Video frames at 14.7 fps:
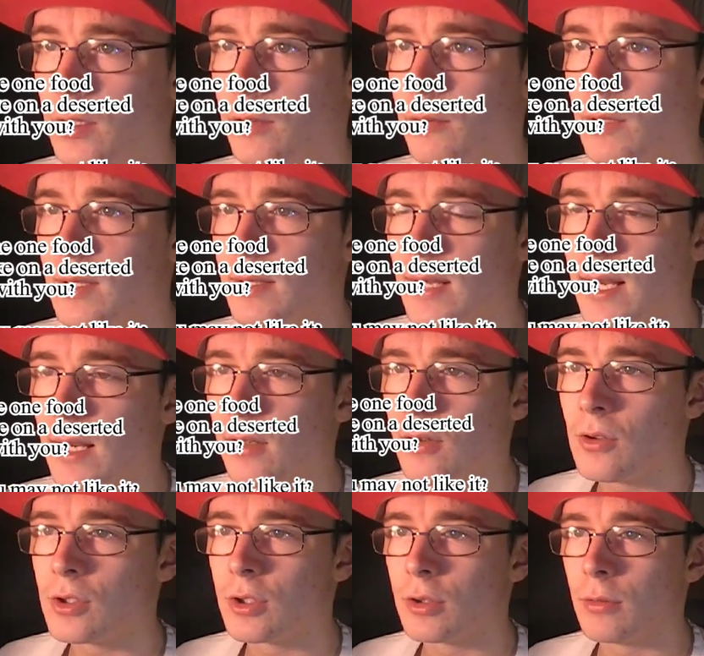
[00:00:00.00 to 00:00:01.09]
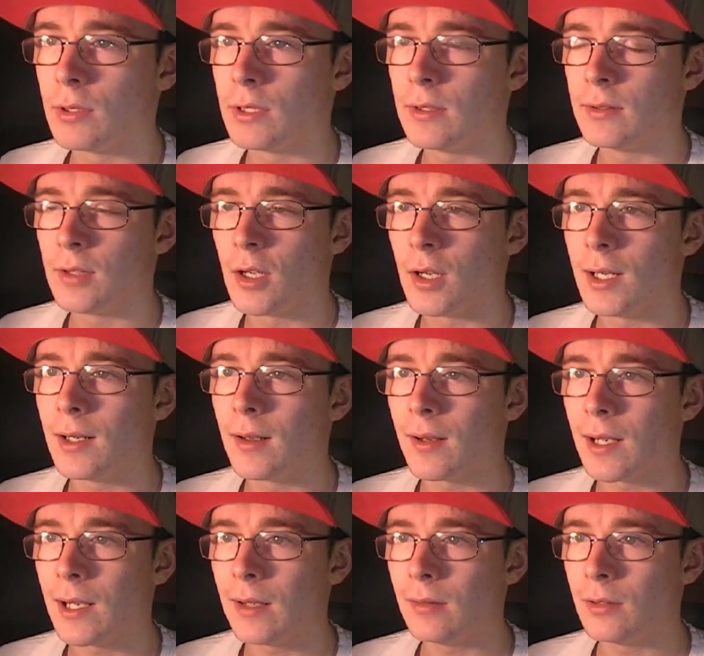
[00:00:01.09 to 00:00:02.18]
you would take onto a deserted
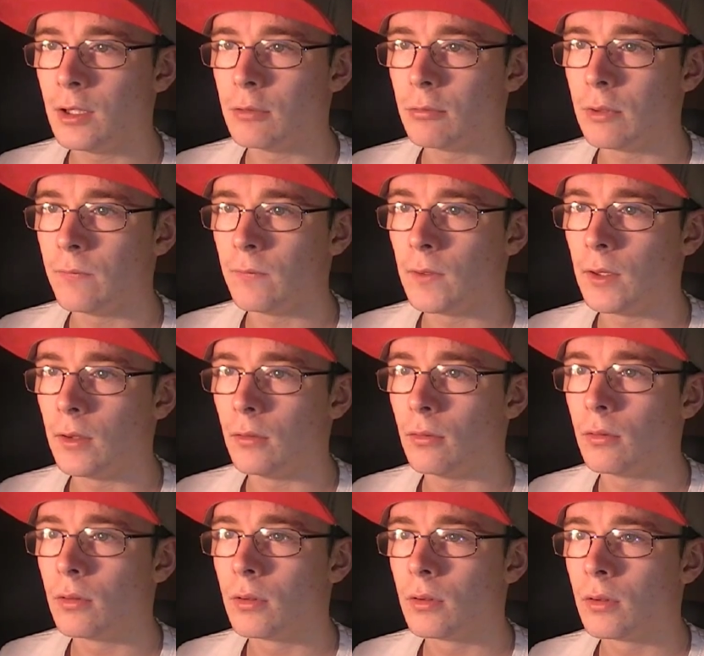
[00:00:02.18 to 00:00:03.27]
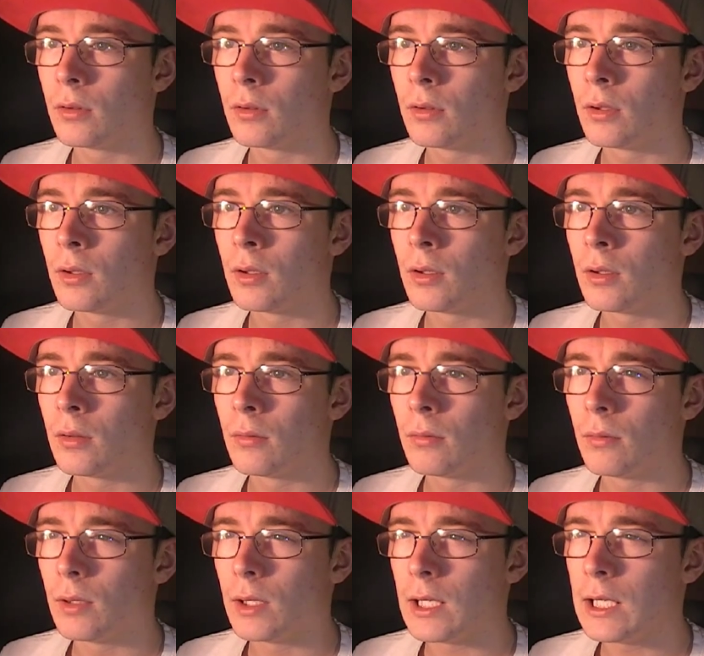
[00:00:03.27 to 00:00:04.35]
island with you,
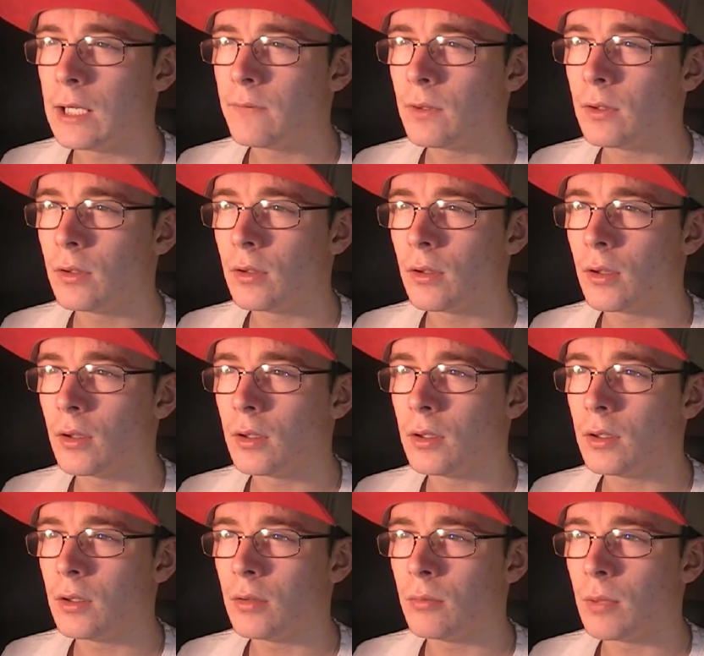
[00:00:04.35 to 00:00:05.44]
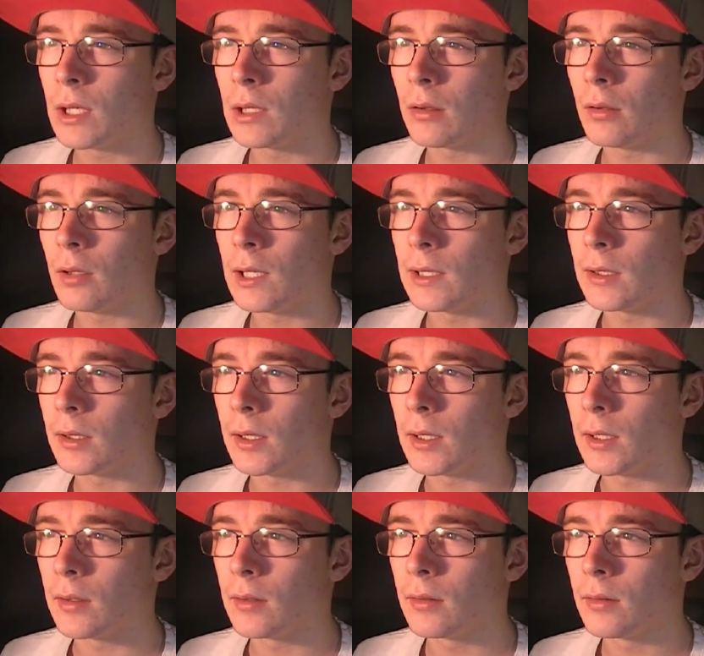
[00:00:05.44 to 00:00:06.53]
even though you may not like
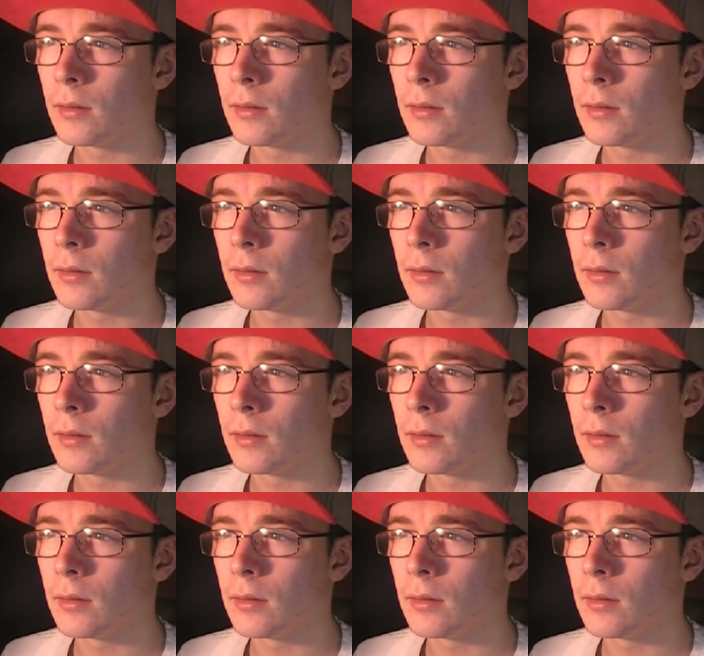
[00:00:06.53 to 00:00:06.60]
it?